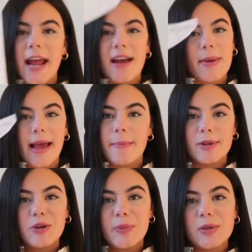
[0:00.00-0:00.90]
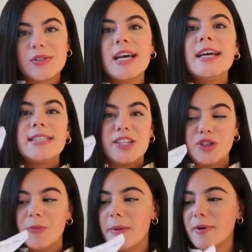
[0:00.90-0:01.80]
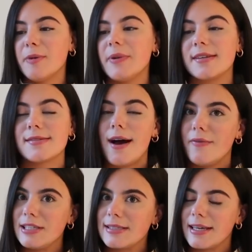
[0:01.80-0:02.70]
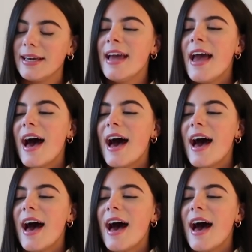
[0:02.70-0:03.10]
then I have my Emily Oboes tissue paper, because obviously.